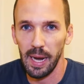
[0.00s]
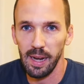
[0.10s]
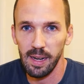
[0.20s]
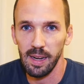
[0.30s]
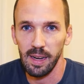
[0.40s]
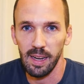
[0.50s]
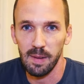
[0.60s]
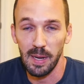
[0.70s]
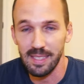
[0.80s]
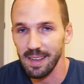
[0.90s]
pain
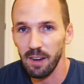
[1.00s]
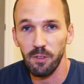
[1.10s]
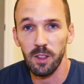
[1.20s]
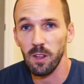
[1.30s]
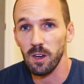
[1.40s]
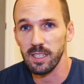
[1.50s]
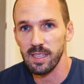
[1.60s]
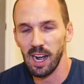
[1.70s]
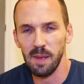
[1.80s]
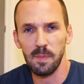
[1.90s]
in my side for the
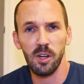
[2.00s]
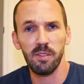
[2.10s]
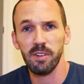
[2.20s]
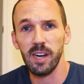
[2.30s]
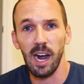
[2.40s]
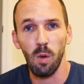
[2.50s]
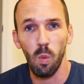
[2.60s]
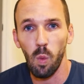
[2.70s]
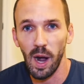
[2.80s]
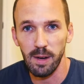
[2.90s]
longest time. Couldn't figure out
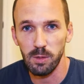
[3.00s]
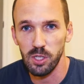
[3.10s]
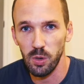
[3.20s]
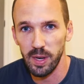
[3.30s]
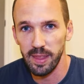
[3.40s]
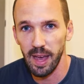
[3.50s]
why it was doing